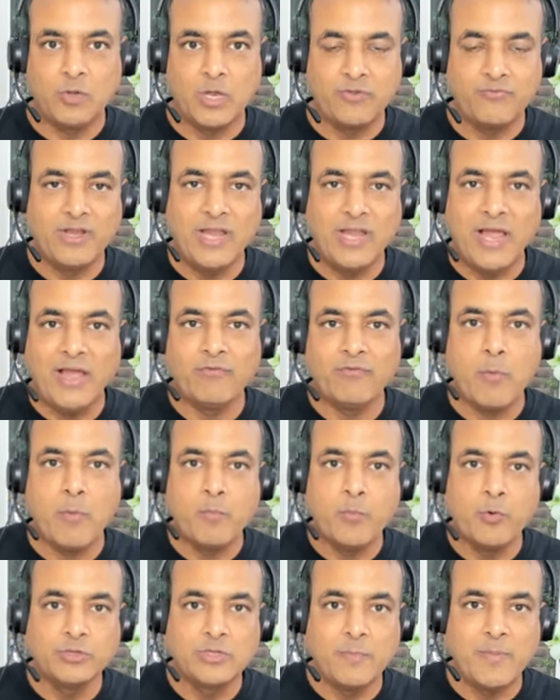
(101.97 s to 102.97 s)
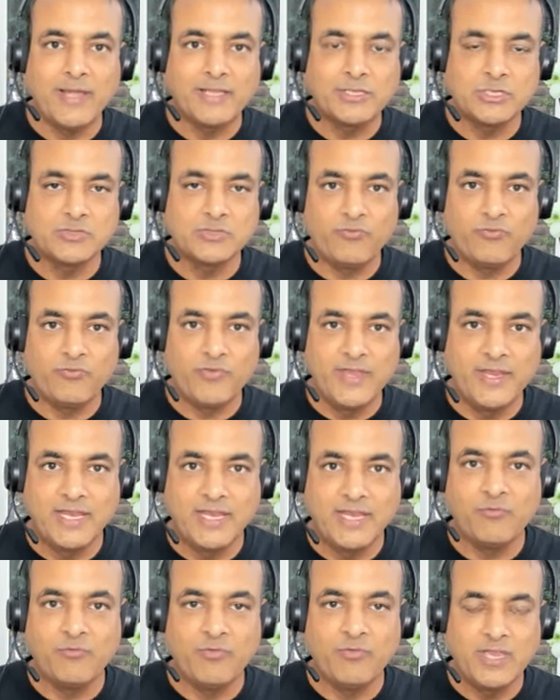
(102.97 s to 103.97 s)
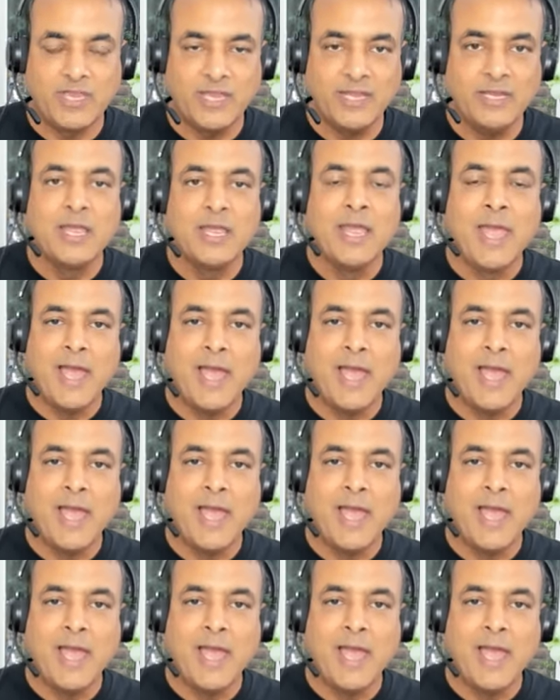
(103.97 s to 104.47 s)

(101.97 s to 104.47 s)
and we'll have both the batches weekday and weekend,